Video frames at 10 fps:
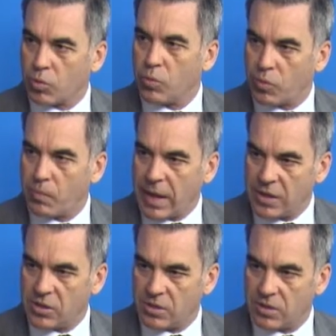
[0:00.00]
group of
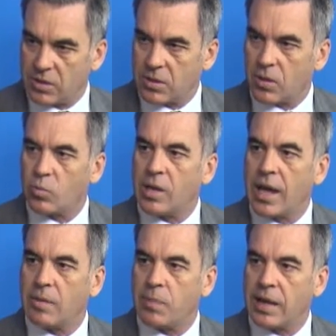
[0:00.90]
patients. So we
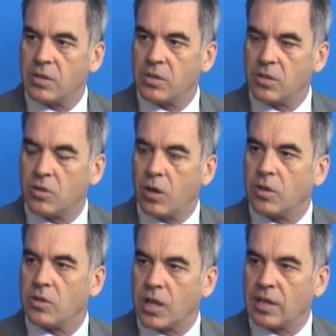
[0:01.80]
had patients
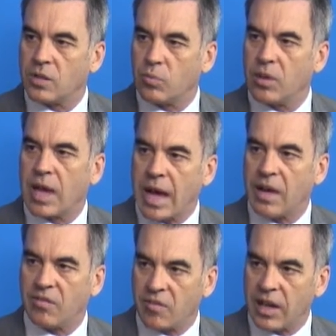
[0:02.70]
not just with
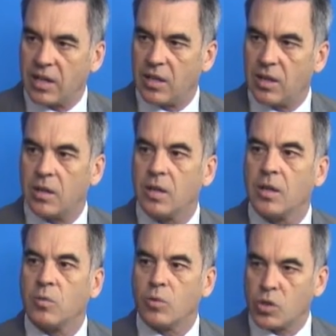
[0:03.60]
heart failure,
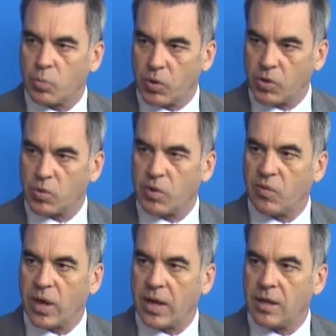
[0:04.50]
respiratory
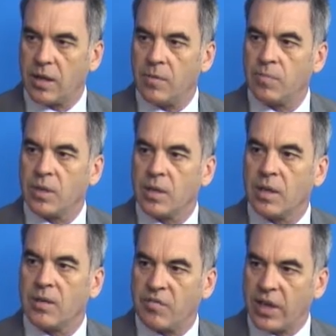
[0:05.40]
failure,
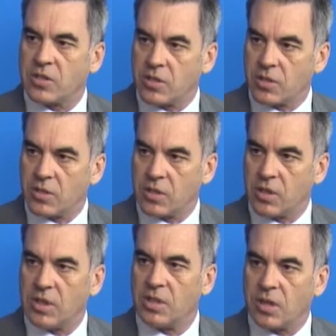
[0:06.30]
infectious
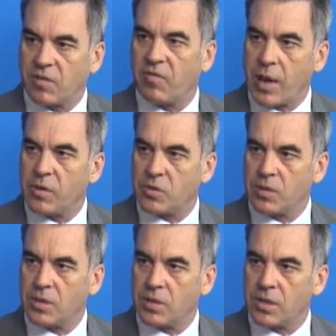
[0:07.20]
disease and
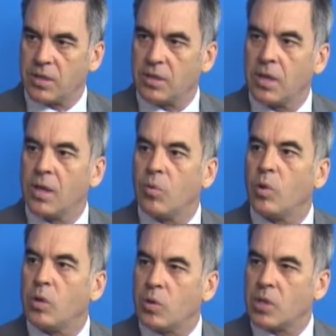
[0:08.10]
inflammatory disease.
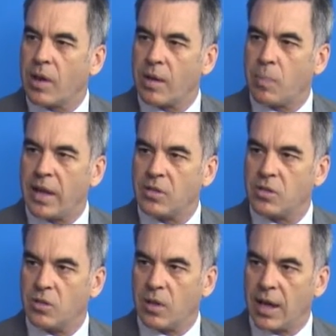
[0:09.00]
We also had
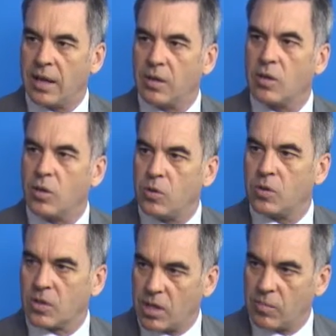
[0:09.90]
patients who had acute
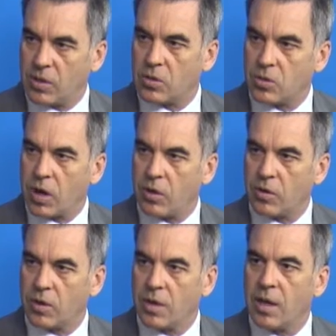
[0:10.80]
ischemic
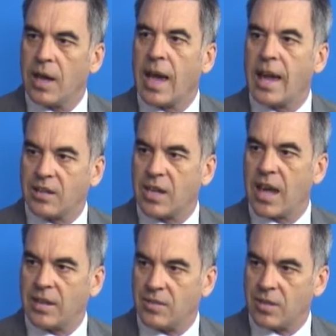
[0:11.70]
stroke and
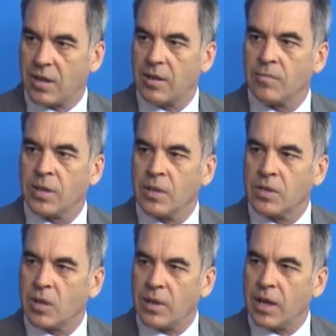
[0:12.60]
cancer.
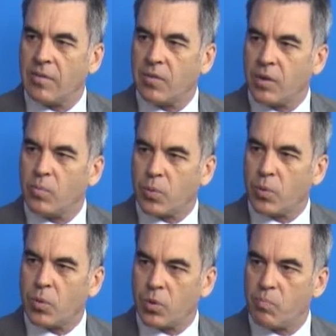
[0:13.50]
So we had a very
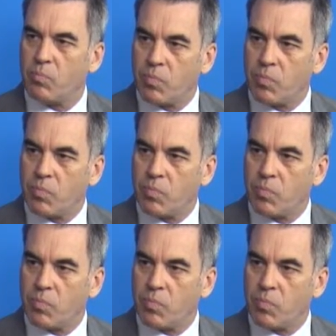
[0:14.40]
broad,